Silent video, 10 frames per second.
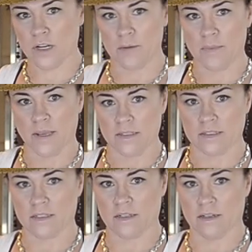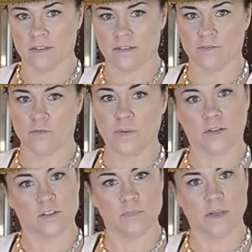workout pants for me to
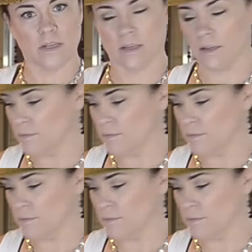go spinning